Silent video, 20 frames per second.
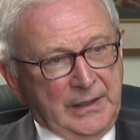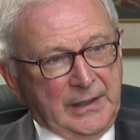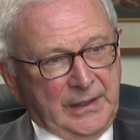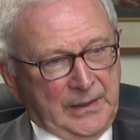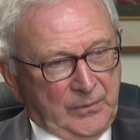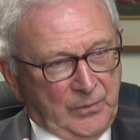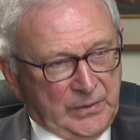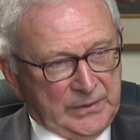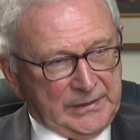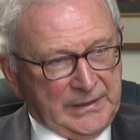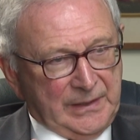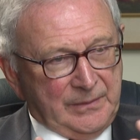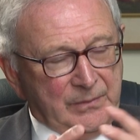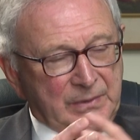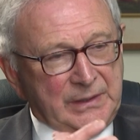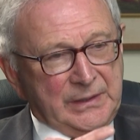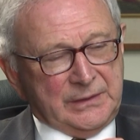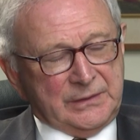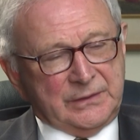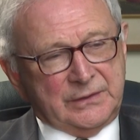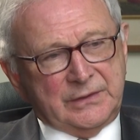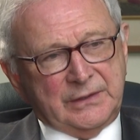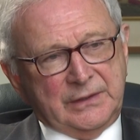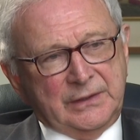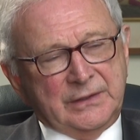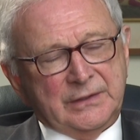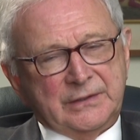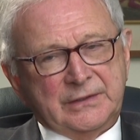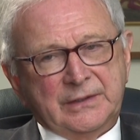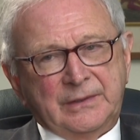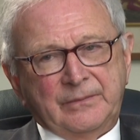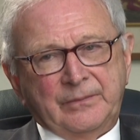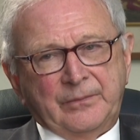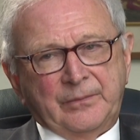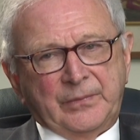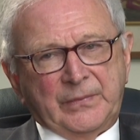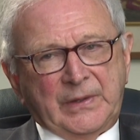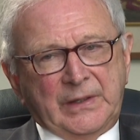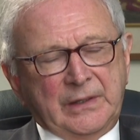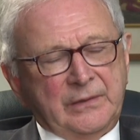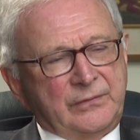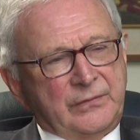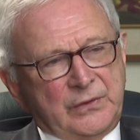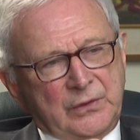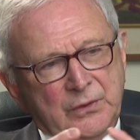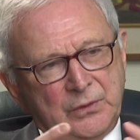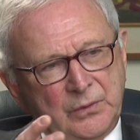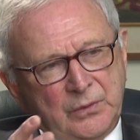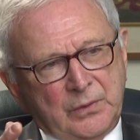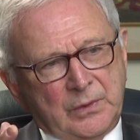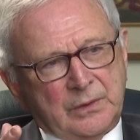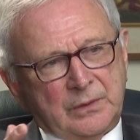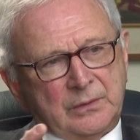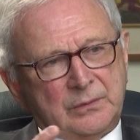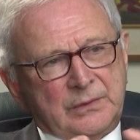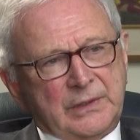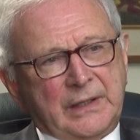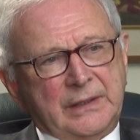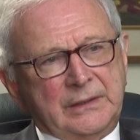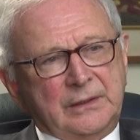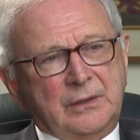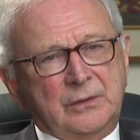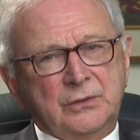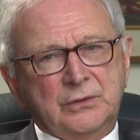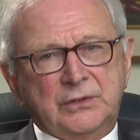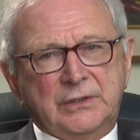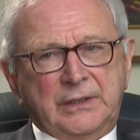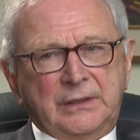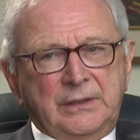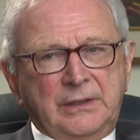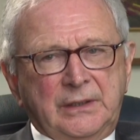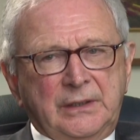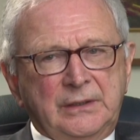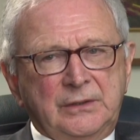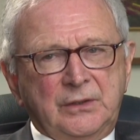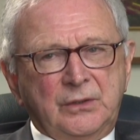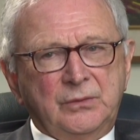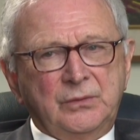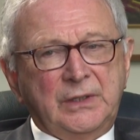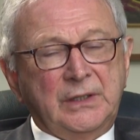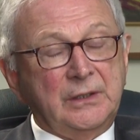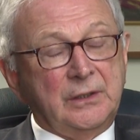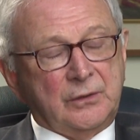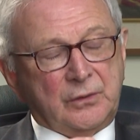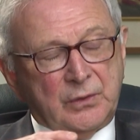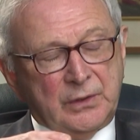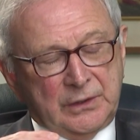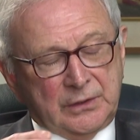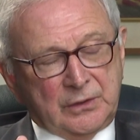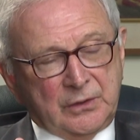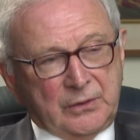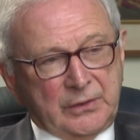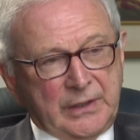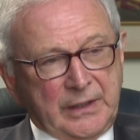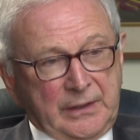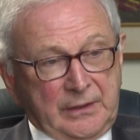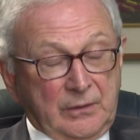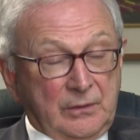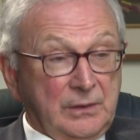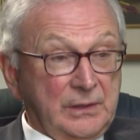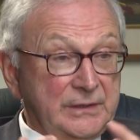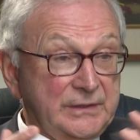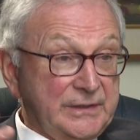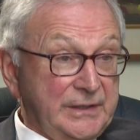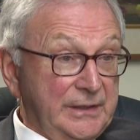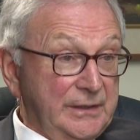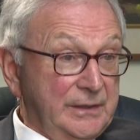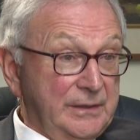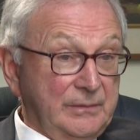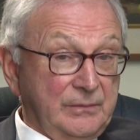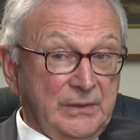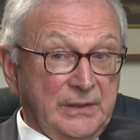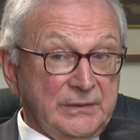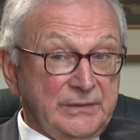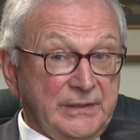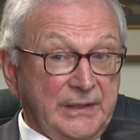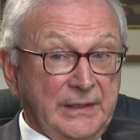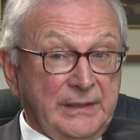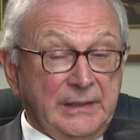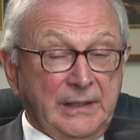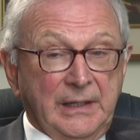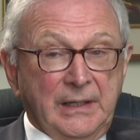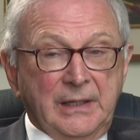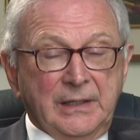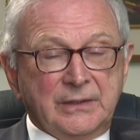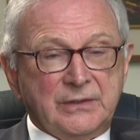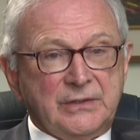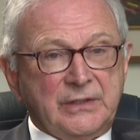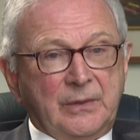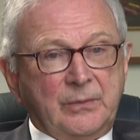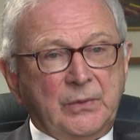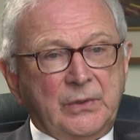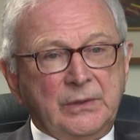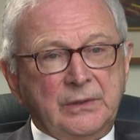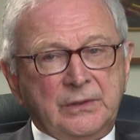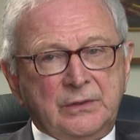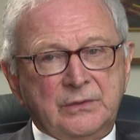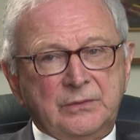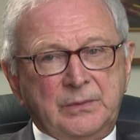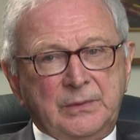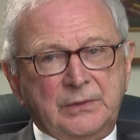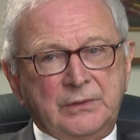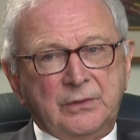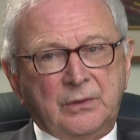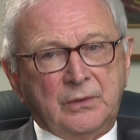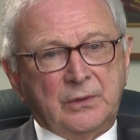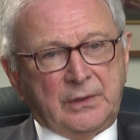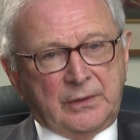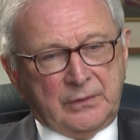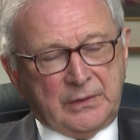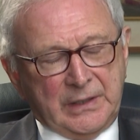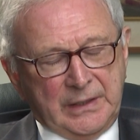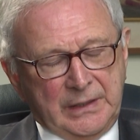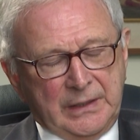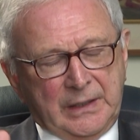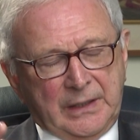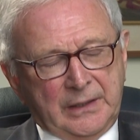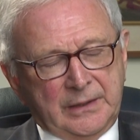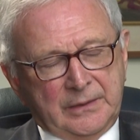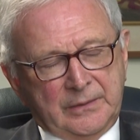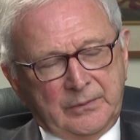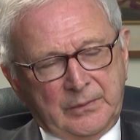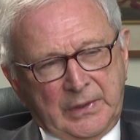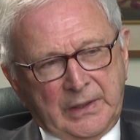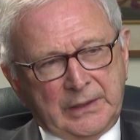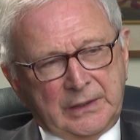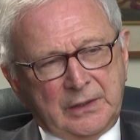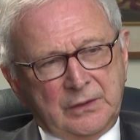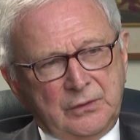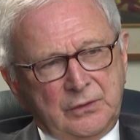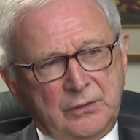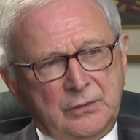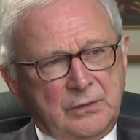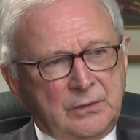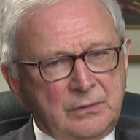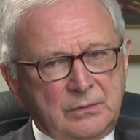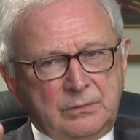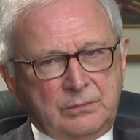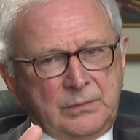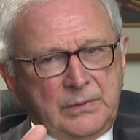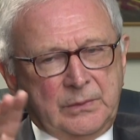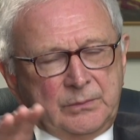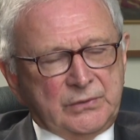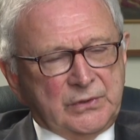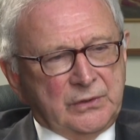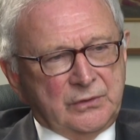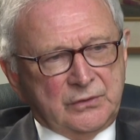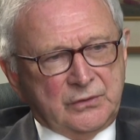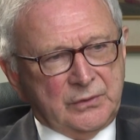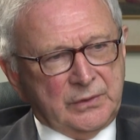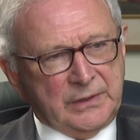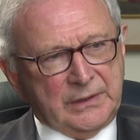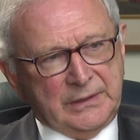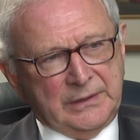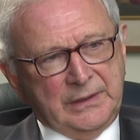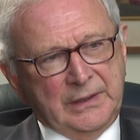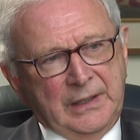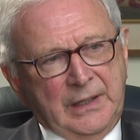And what that means is, if you were diagnosed and you needed critical care, or let's say someone has been told, okay, I can do your hip surgery,